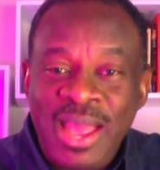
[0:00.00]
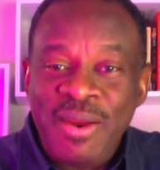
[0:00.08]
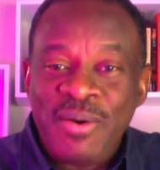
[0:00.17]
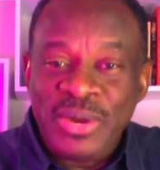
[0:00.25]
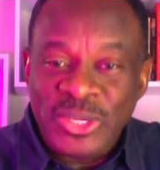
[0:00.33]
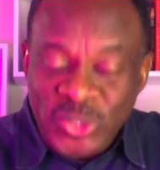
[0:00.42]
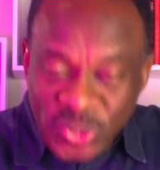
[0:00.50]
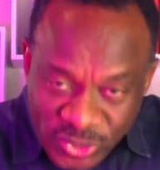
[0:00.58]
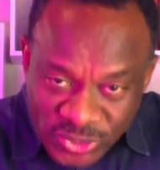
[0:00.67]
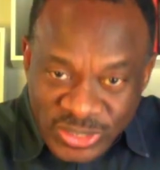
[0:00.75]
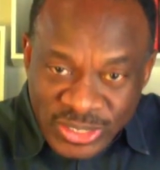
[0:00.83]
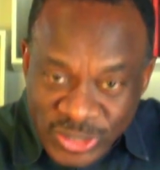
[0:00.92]
their
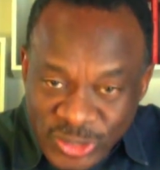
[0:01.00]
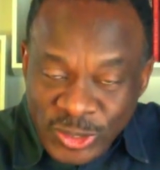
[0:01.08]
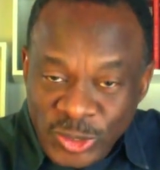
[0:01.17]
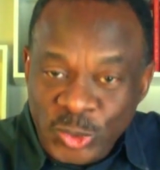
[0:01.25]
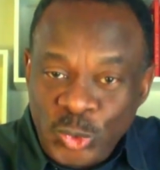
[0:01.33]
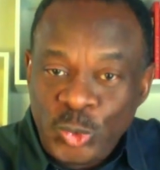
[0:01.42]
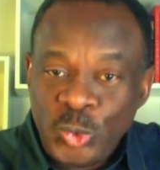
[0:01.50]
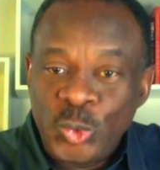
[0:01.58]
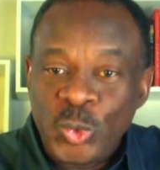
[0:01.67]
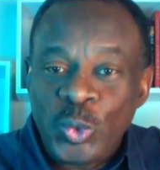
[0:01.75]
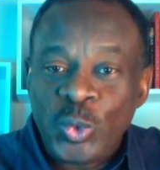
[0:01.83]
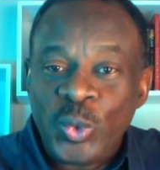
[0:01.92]
resources
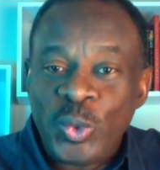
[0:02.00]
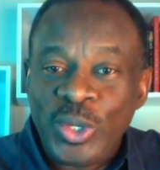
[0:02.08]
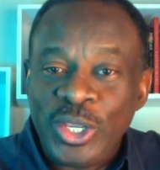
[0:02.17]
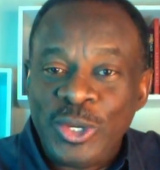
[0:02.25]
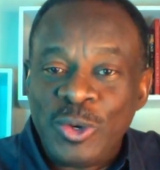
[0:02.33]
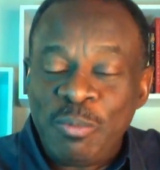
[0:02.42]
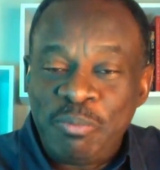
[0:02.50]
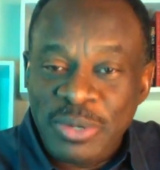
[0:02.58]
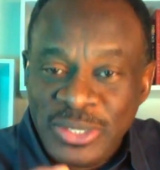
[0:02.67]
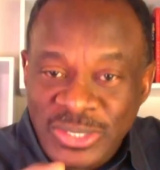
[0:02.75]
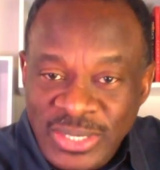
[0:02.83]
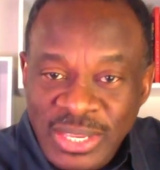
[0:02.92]
to, you know,
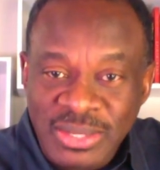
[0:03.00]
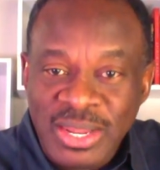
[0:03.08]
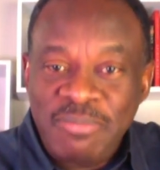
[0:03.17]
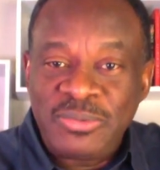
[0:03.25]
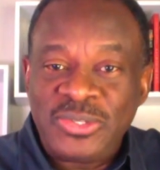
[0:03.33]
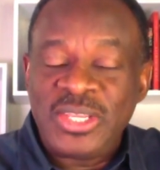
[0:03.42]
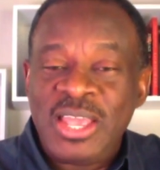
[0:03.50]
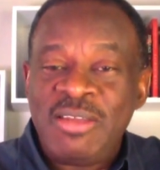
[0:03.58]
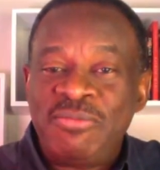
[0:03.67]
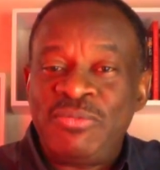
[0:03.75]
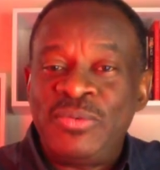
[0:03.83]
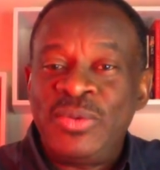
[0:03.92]
present
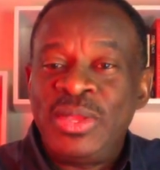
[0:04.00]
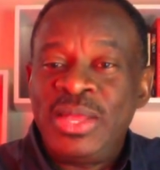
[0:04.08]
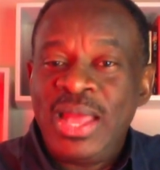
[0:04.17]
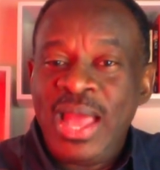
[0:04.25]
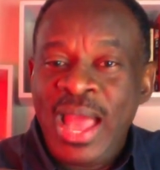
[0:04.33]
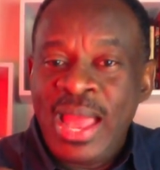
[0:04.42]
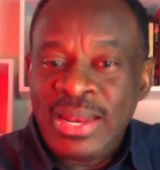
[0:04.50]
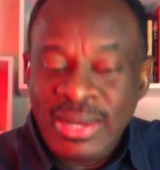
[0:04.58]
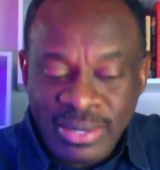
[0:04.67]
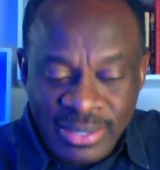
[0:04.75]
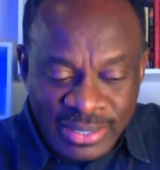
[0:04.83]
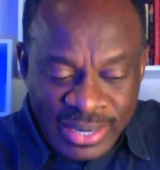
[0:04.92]
themselves,
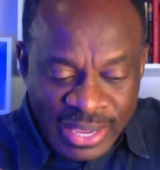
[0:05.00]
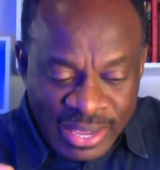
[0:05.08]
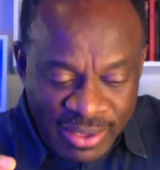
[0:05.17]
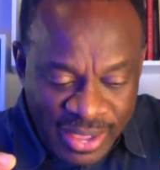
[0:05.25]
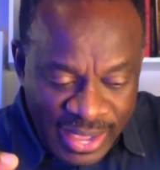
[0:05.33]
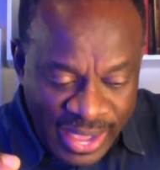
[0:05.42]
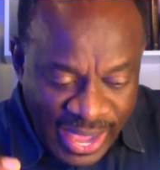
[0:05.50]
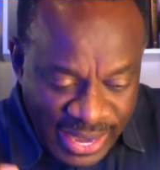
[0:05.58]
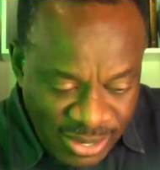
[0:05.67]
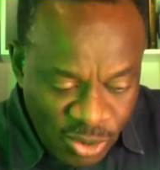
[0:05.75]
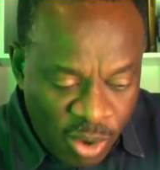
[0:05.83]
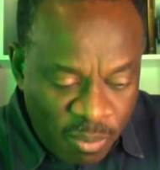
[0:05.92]
and they
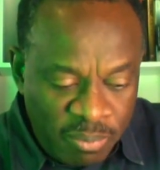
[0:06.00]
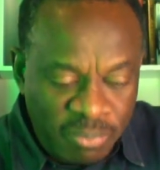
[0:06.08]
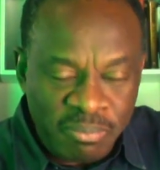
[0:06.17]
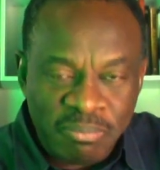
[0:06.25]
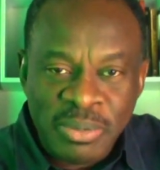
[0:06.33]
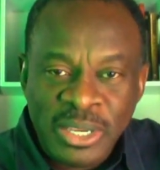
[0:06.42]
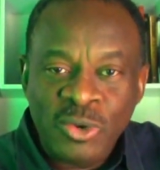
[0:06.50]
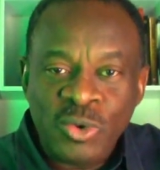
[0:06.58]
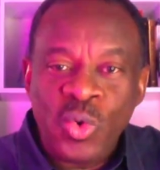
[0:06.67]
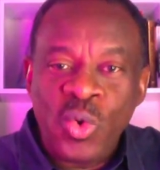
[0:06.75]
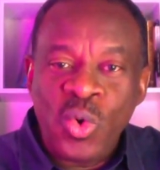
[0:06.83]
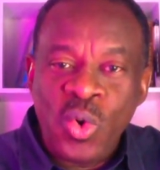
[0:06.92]
end up
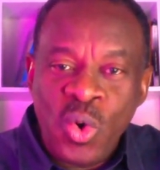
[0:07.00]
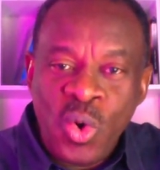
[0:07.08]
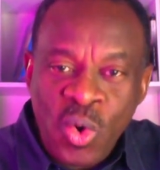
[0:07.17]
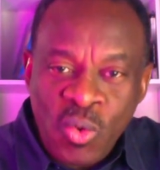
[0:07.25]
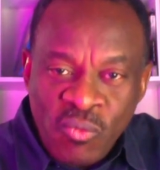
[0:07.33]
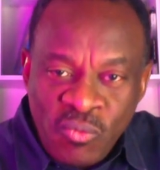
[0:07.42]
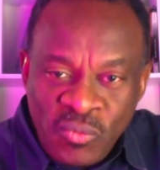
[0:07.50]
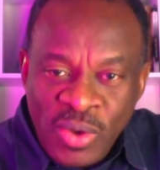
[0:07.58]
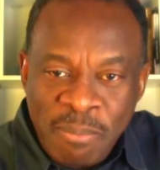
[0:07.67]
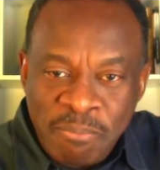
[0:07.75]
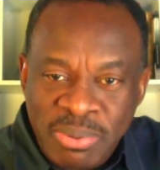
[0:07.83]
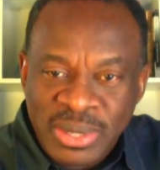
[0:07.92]
being
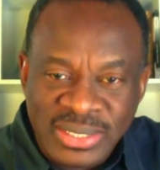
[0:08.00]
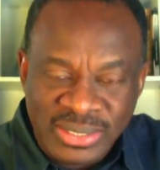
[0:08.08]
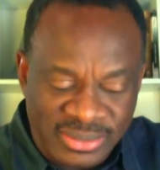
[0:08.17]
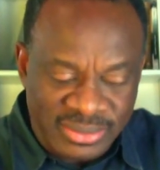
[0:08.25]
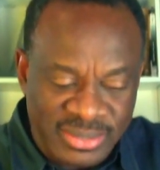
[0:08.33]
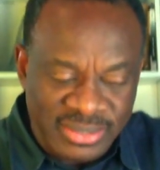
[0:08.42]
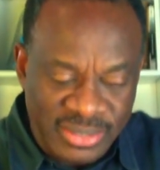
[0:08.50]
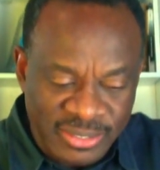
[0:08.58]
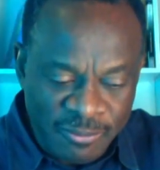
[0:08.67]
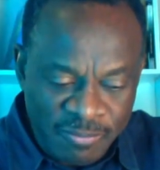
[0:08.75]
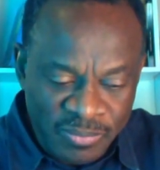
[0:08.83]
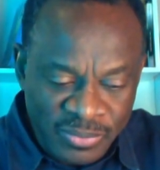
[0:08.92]
overburdened.
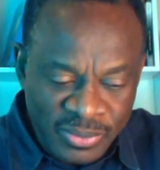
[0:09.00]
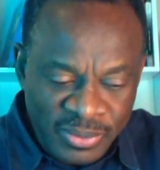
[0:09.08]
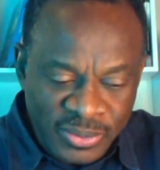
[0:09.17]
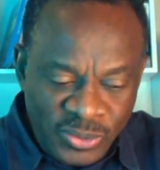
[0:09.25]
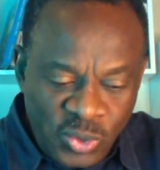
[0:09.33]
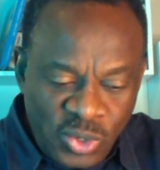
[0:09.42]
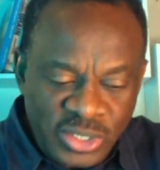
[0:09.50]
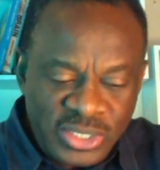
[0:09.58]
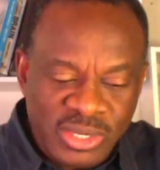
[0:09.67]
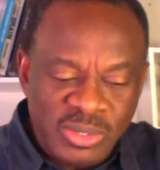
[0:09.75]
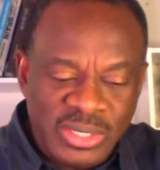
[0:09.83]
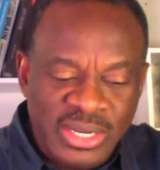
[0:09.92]
So
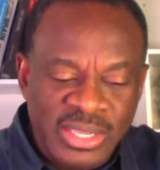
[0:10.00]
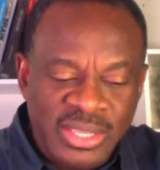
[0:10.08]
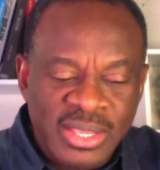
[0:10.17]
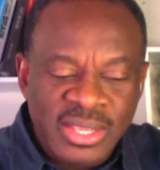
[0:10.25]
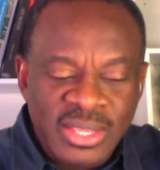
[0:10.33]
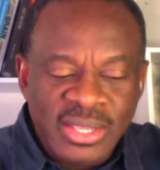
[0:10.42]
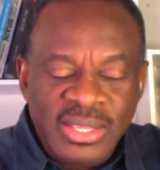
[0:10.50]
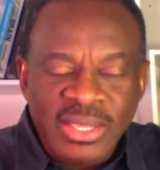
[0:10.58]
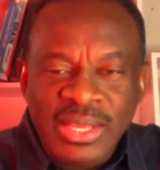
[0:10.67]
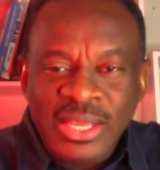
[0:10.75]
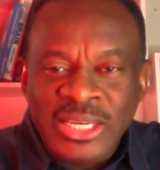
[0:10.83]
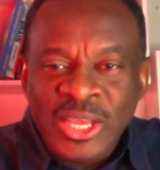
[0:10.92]
consequently,
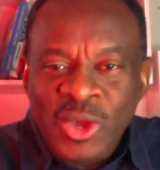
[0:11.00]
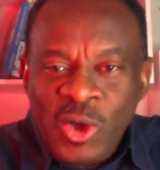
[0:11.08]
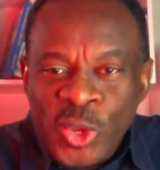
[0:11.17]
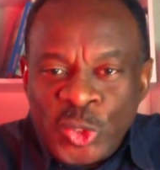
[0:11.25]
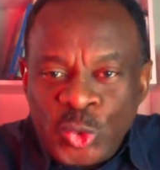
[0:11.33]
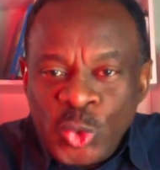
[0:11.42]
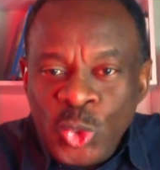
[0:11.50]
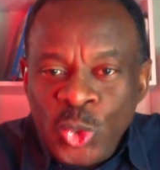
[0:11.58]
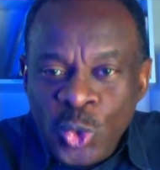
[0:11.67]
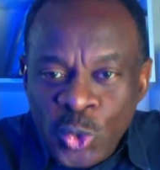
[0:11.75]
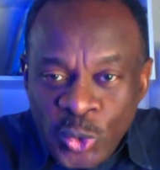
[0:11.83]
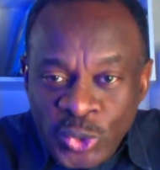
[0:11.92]
they also
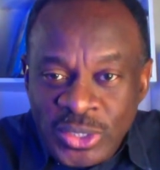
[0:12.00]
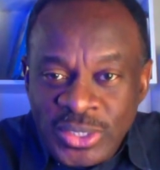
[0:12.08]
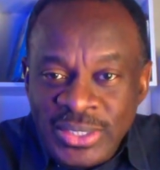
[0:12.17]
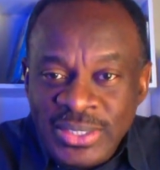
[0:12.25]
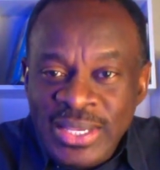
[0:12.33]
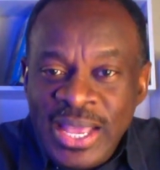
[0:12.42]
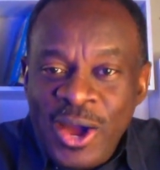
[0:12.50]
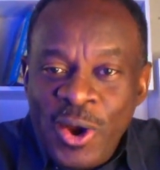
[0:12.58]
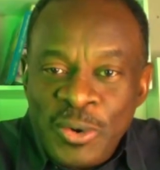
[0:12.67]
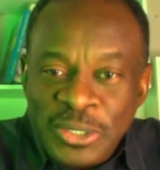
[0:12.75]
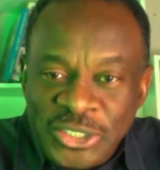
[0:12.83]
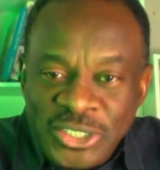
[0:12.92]
lose
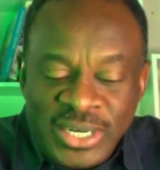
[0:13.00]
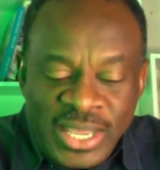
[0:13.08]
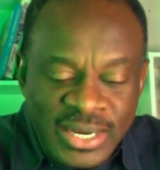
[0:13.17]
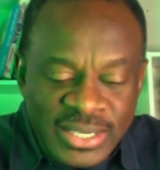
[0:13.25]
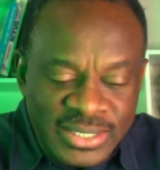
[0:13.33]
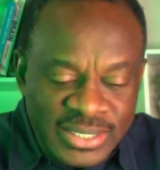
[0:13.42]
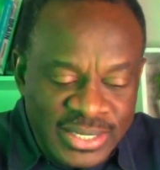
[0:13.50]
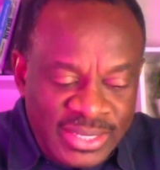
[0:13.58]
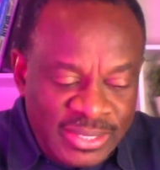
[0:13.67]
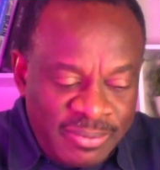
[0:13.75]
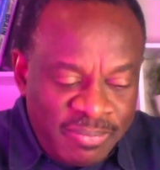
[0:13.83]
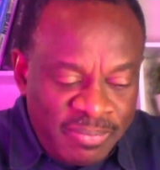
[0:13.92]
their
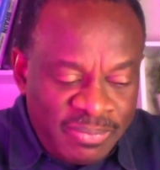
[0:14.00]
originality.